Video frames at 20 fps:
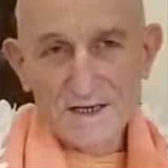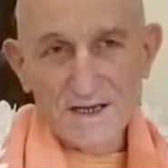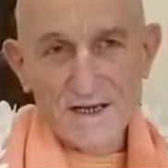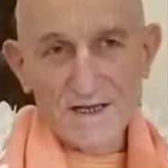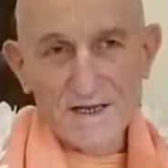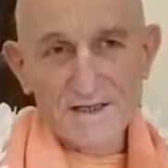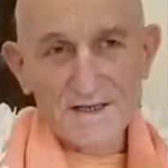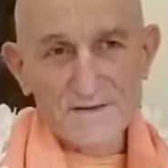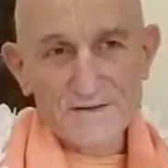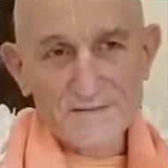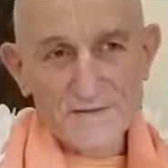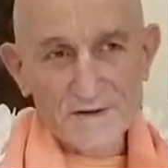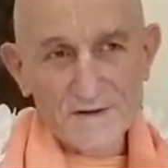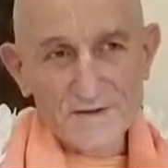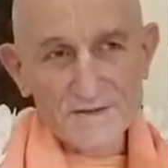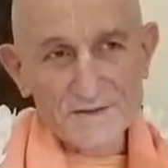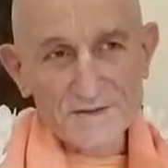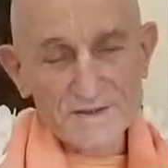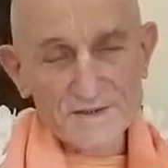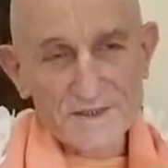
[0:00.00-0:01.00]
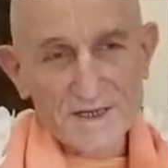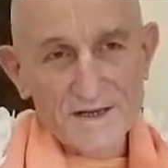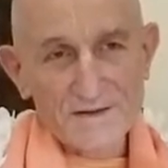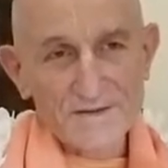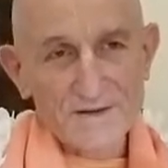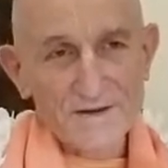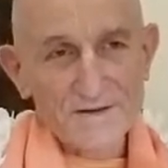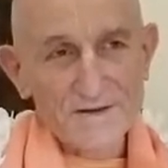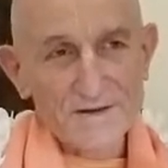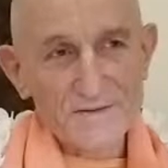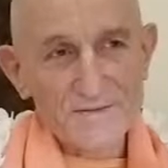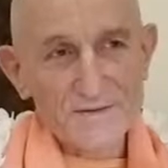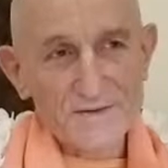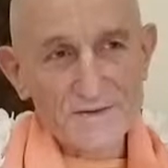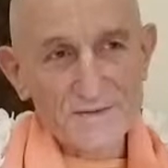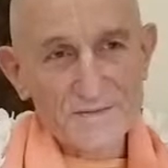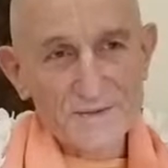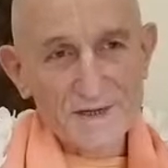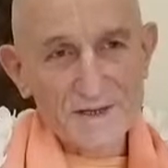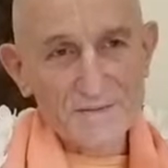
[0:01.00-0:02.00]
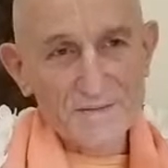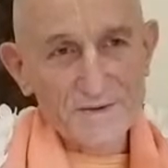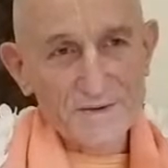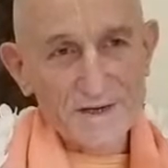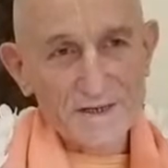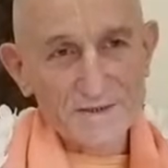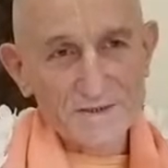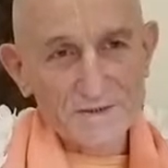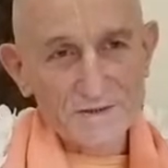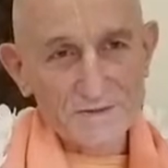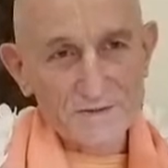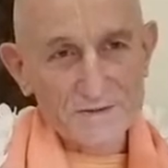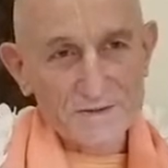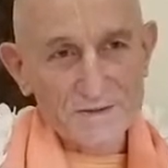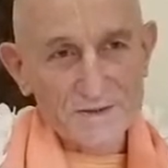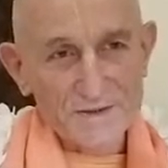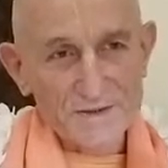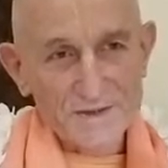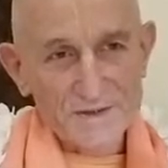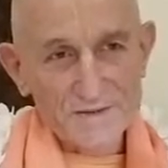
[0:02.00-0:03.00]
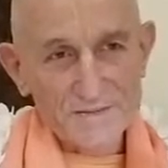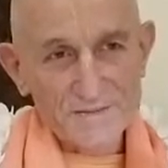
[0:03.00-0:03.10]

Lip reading: And then flows down there and then liberates all the